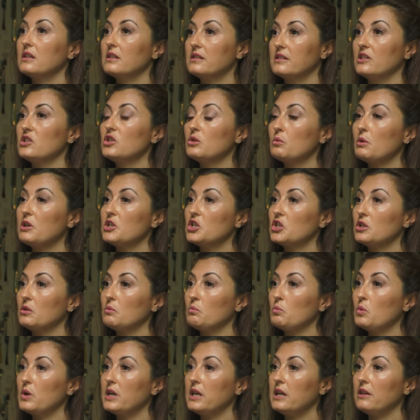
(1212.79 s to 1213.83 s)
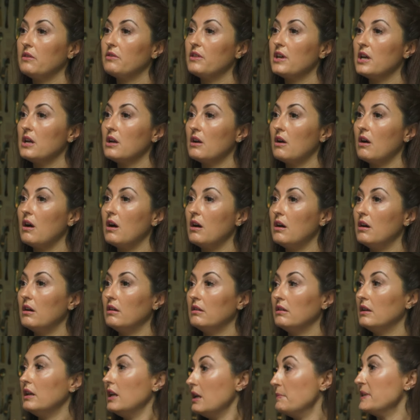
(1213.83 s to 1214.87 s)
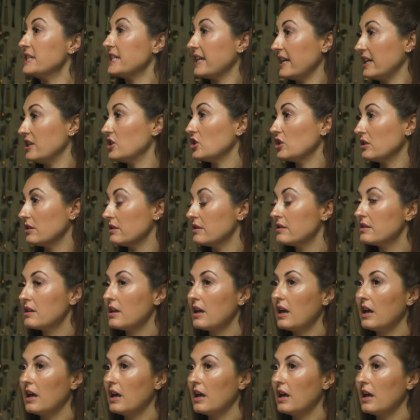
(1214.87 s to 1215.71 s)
a situation where there are limitations.